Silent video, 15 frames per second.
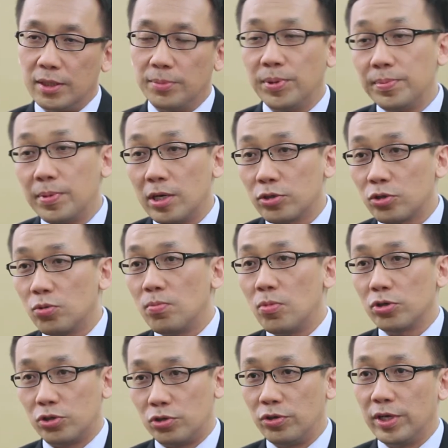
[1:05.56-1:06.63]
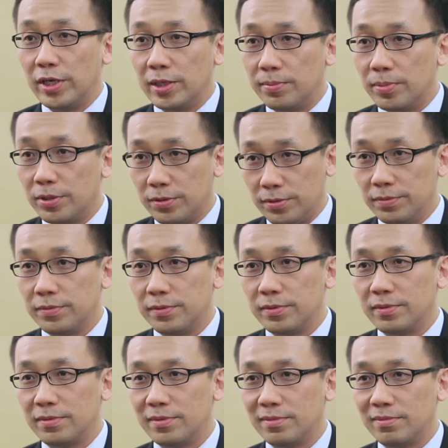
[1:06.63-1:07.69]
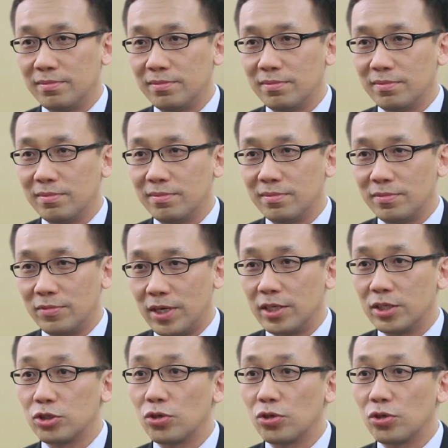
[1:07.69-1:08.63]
the people are also more trainable, right?